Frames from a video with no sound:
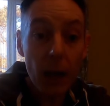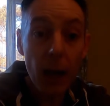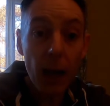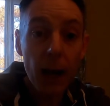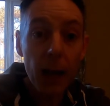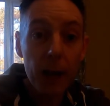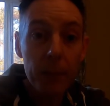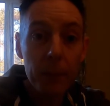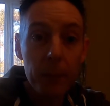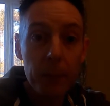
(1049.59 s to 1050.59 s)

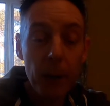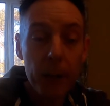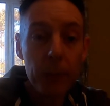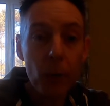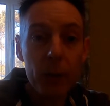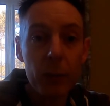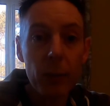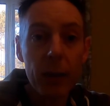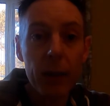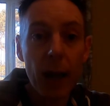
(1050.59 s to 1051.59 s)
My body
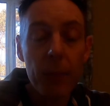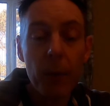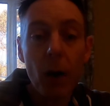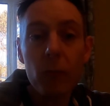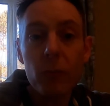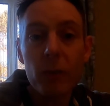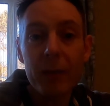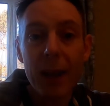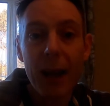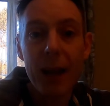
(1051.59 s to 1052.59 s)
weight, I'm
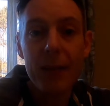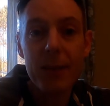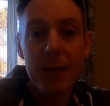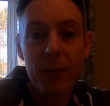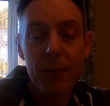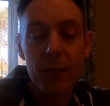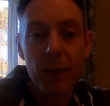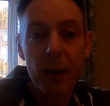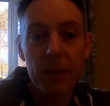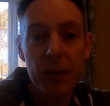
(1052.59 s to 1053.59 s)

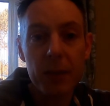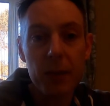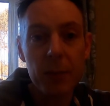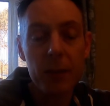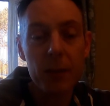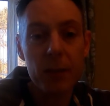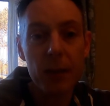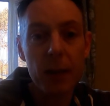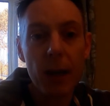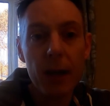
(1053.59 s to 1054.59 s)
175 centimeters
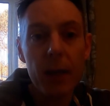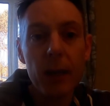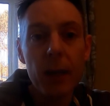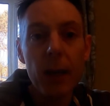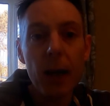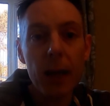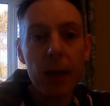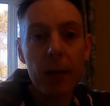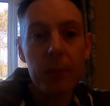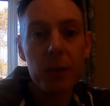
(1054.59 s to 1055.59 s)
in height, and
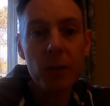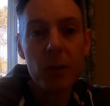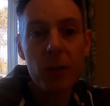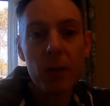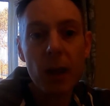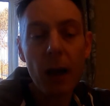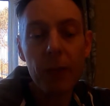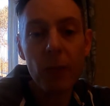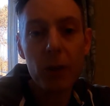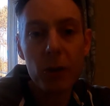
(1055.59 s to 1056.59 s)
I
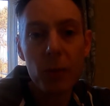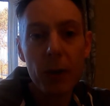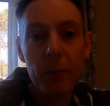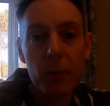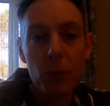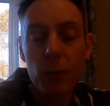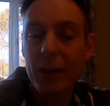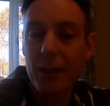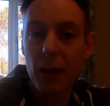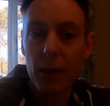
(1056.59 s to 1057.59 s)
fluctuate
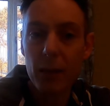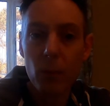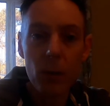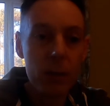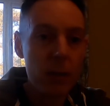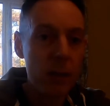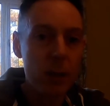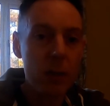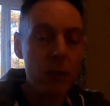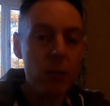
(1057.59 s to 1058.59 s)
between 61 to
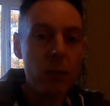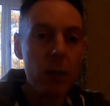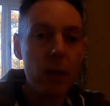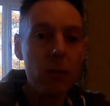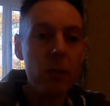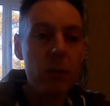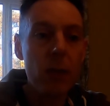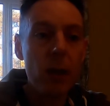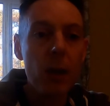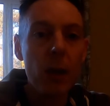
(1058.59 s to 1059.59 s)
62 kilos,
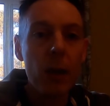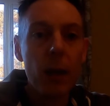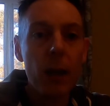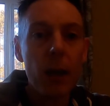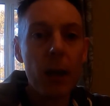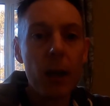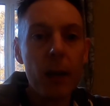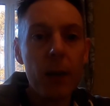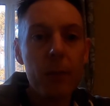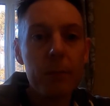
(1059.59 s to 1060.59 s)

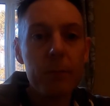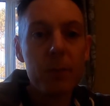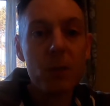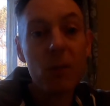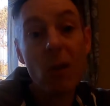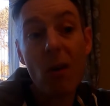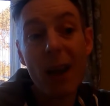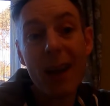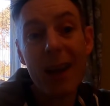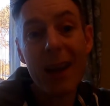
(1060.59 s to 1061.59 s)
so not
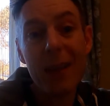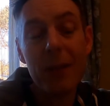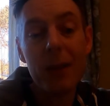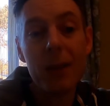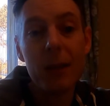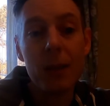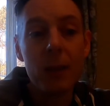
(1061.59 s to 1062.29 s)
that heavy.